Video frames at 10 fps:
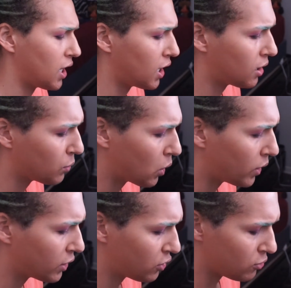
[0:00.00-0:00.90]
and I'm
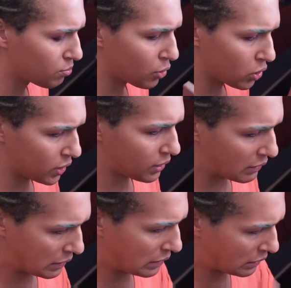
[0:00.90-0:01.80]
going to
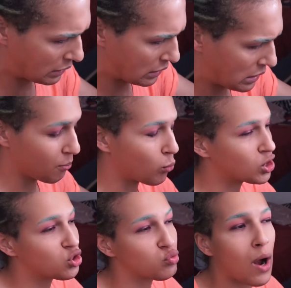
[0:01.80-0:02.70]
put more
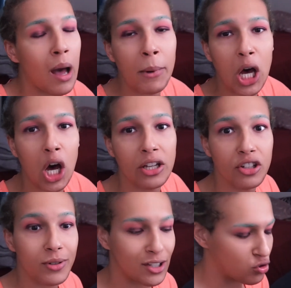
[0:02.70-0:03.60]
Drama
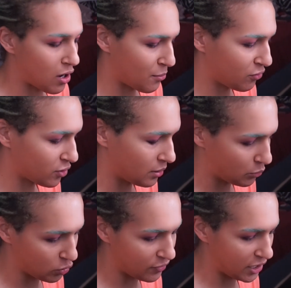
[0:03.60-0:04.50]
onto it. Drama from
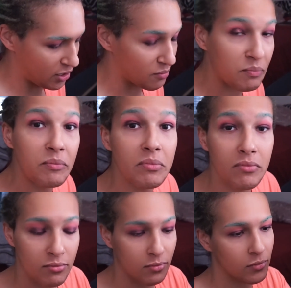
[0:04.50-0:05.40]
Nervina.
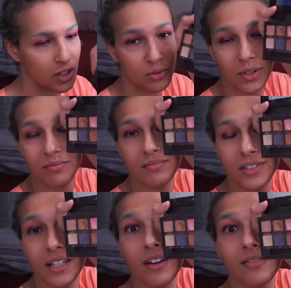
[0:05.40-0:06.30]
This one,
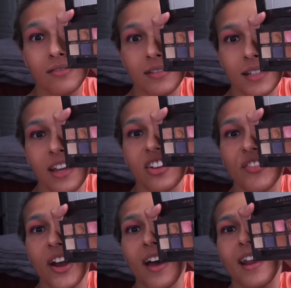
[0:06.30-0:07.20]
in case you
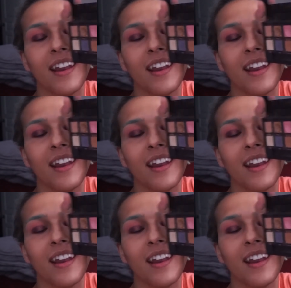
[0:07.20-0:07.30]
forgot.